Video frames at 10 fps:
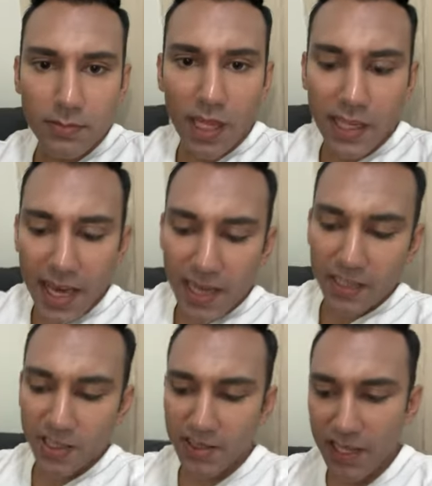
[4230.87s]
again, I'd
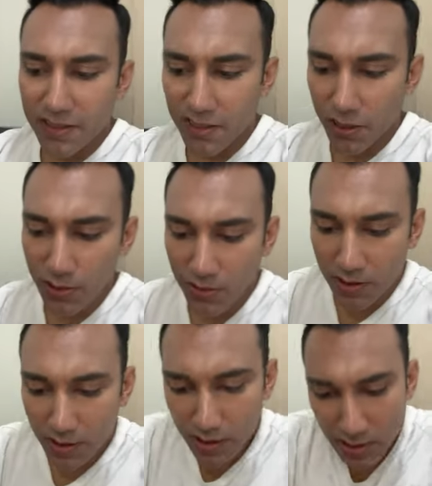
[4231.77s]
just like to
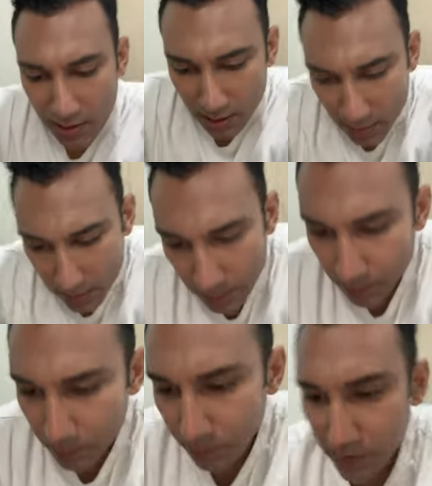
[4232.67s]

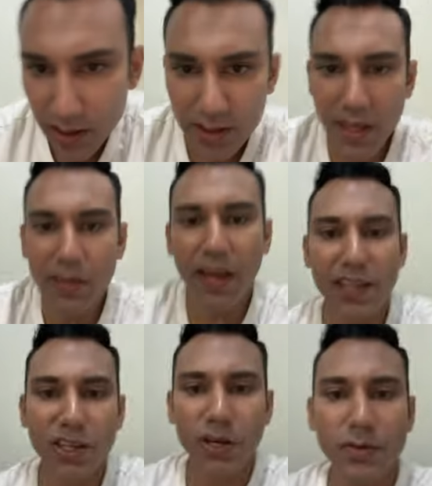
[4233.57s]
say
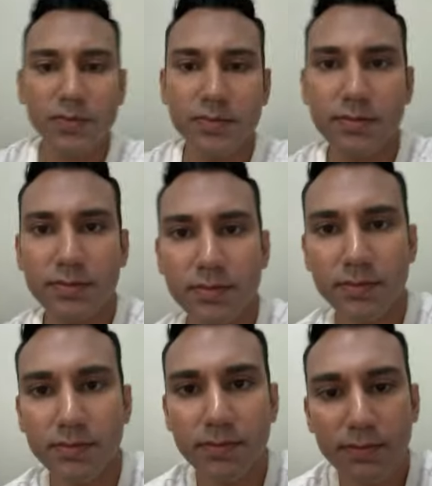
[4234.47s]
thank you
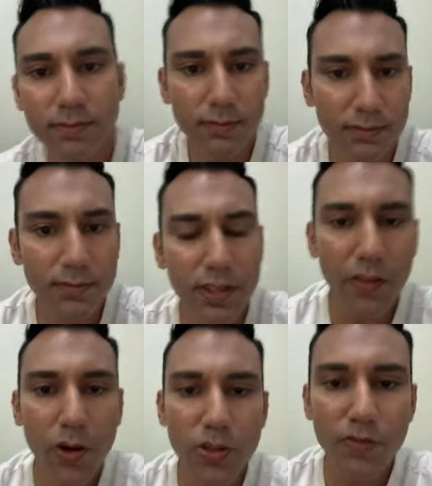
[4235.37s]
to
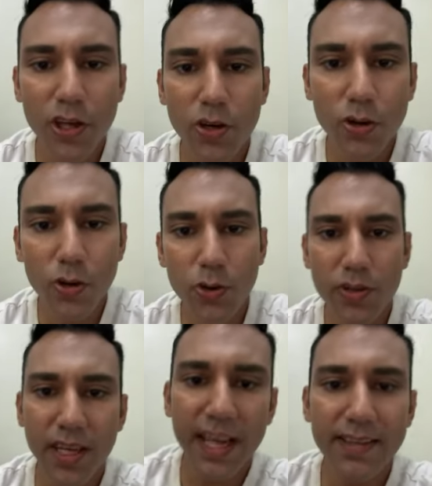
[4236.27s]
those of you who
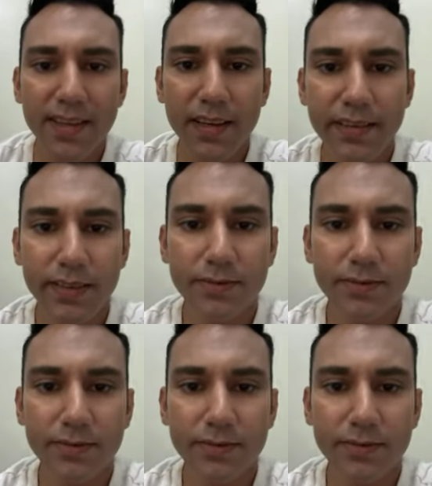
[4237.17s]
donated.